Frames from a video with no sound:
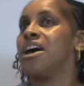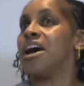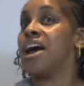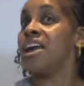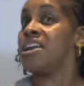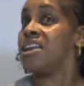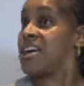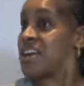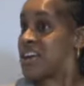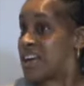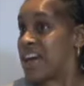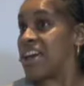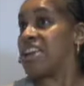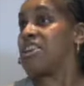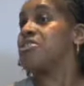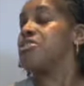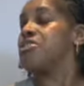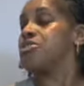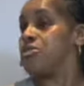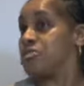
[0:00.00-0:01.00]
And
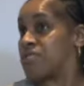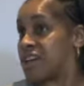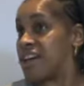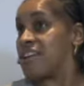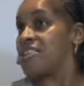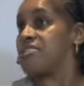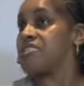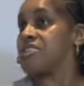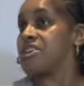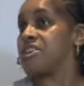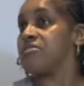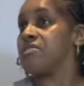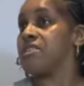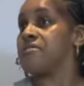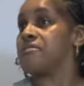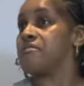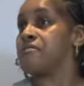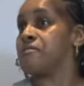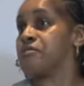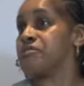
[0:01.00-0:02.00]
again, you're getting to know
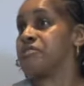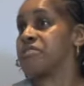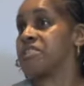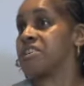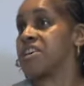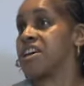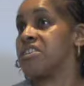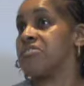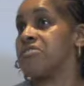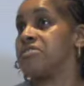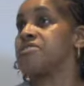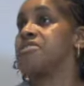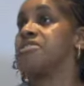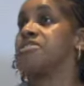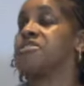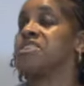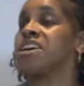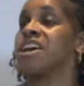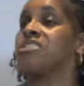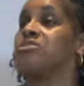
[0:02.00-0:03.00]
other foster carers,
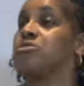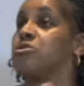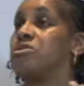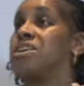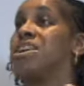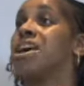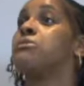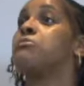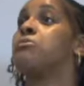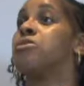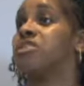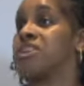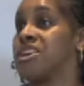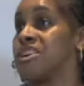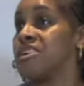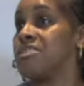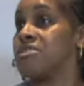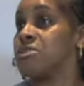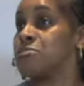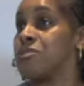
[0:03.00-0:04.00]
so again, you're
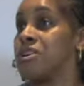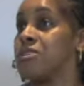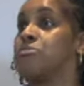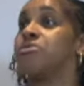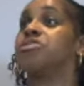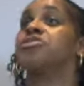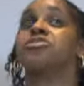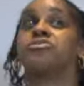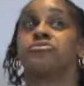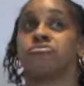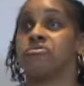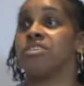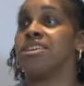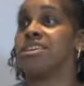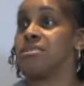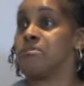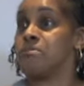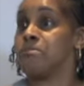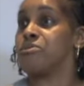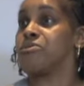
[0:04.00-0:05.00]
networking as well, which is
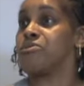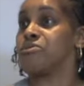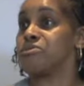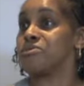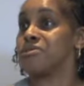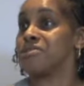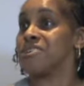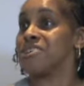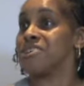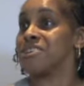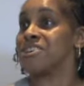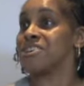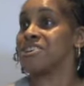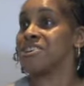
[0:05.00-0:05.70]
really important.